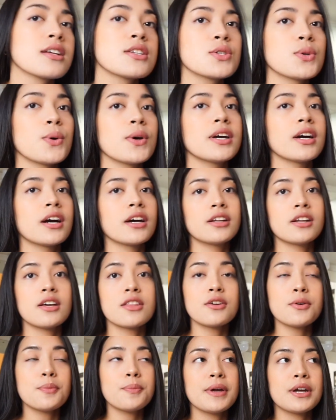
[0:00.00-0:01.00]
so I got
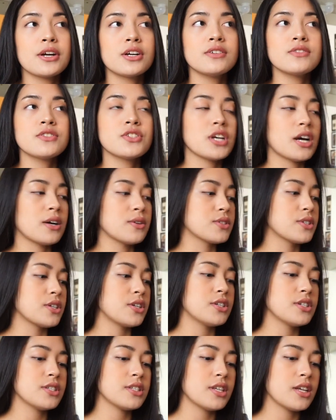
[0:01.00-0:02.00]
another pair of
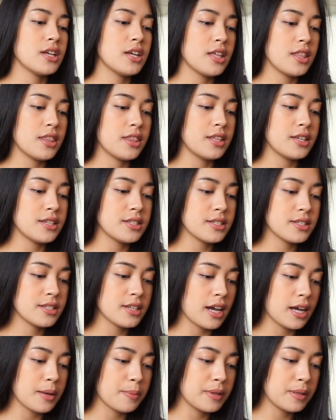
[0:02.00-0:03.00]
trousers this
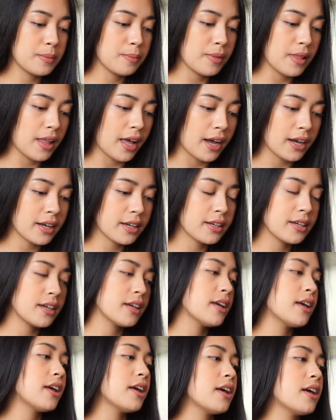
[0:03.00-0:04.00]
time in black
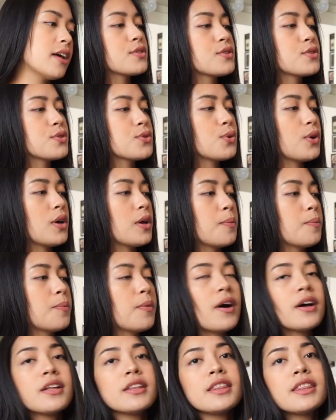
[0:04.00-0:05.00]
so I
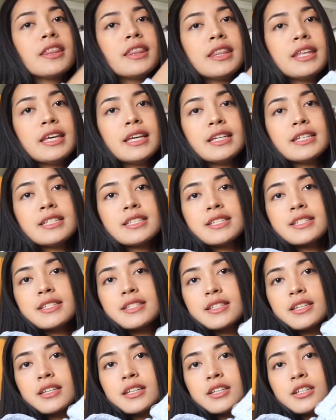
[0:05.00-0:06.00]
bought
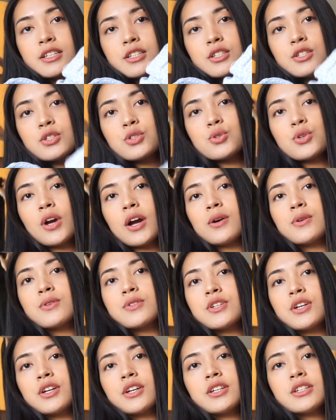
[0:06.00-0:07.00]
these
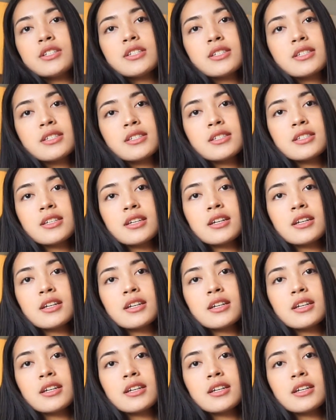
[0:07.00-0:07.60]
trousers